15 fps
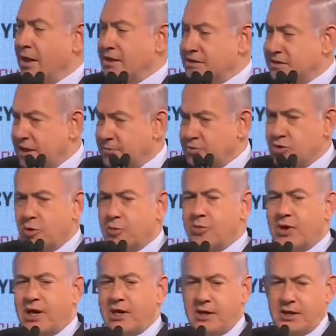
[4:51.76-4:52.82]
conceptual
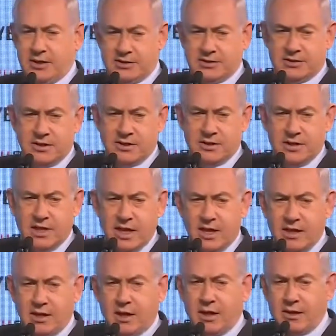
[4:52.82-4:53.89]
products
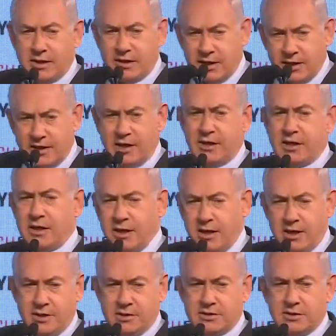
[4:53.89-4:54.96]
that are at the cutting
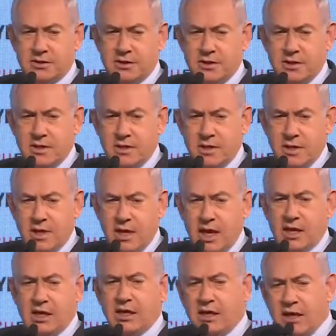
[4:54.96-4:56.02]
edge
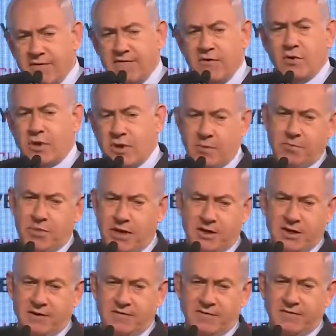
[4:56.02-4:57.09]
and give you a
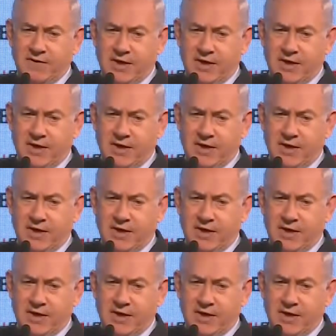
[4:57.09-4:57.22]
competitive